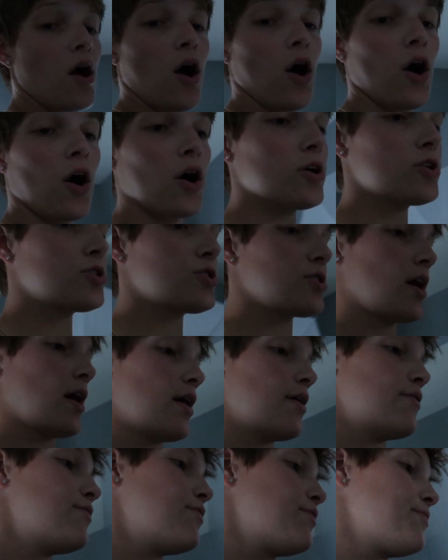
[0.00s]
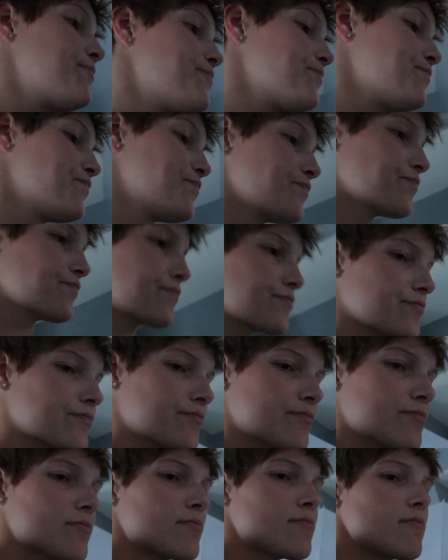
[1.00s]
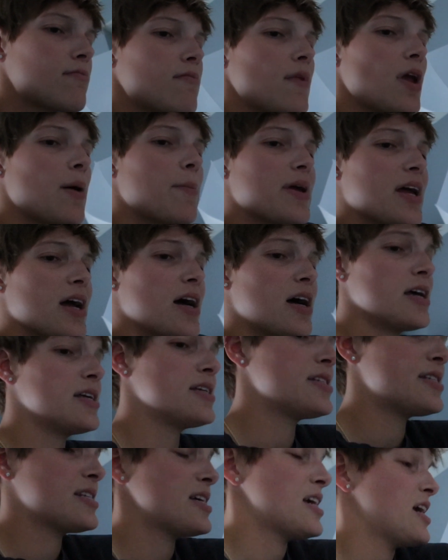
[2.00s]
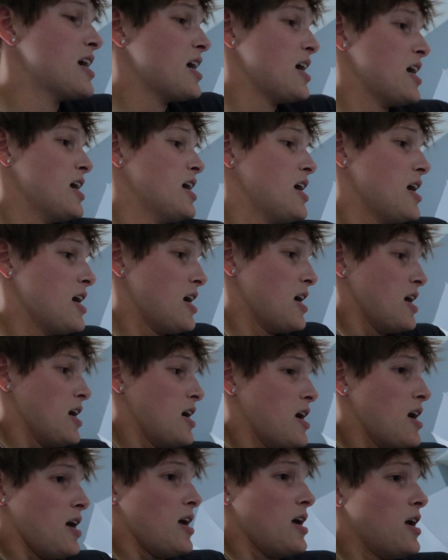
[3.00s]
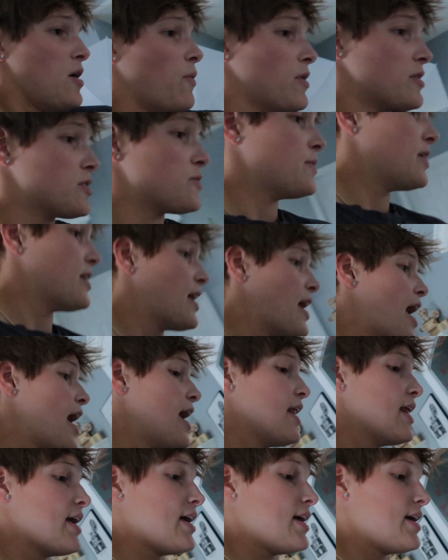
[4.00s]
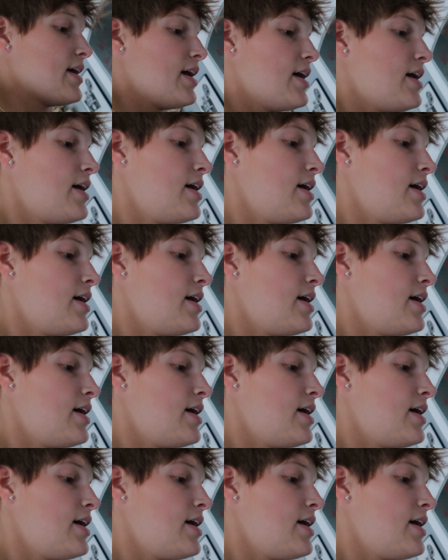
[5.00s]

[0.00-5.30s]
hard drive because he wants me to edit